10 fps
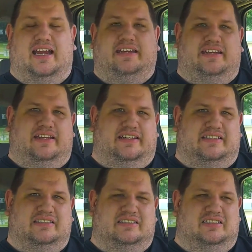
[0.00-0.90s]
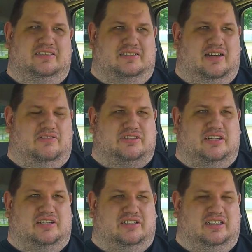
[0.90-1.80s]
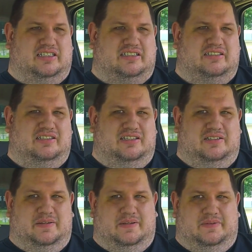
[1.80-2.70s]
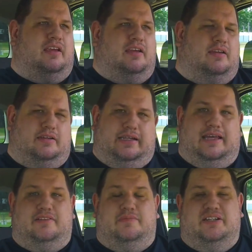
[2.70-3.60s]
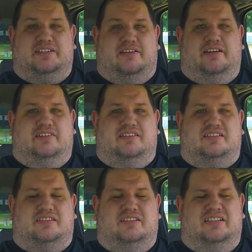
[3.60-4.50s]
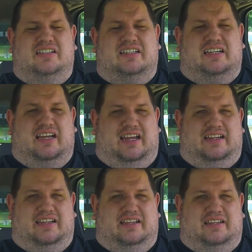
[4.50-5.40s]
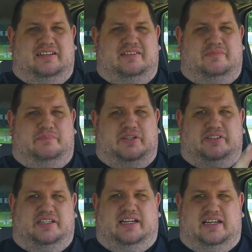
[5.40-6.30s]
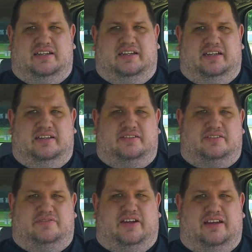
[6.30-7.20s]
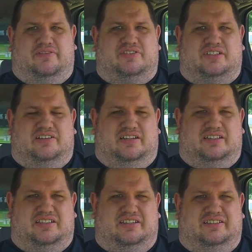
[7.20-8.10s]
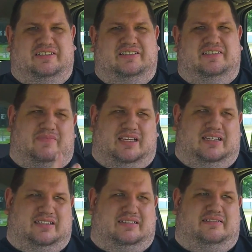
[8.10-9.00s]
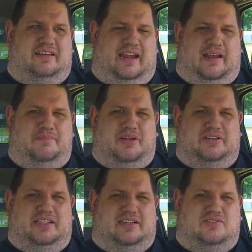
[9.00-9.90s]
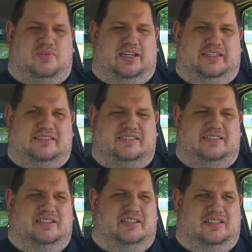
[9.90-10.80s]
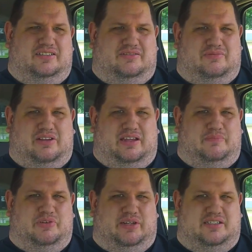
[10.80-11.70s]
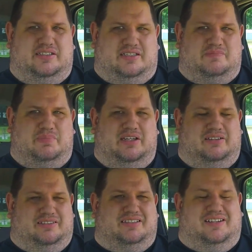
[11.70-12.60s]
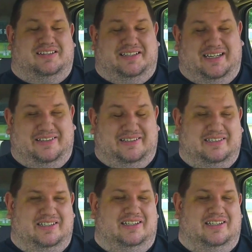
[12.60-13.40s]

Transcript: idea how it's going to look, gather the materials, and then build it on the survival series. I'm building it twice, so really I'm doing 6 builds altogether,